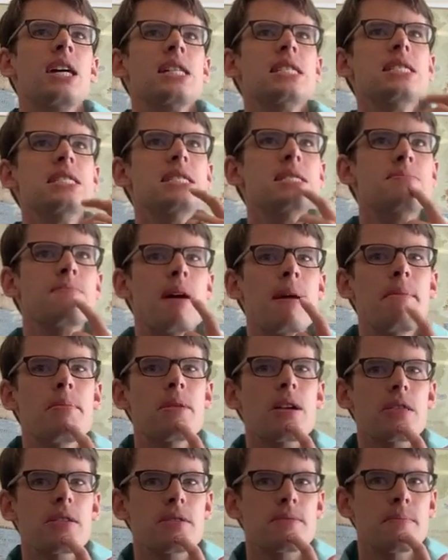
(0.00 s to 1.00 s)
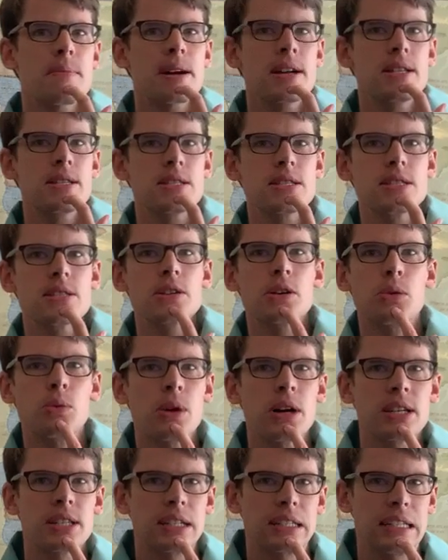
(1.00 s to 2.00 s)
my brother might still
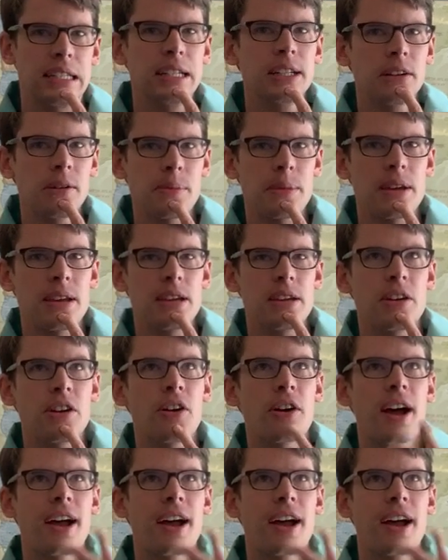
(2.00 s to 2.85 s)
want to kill me,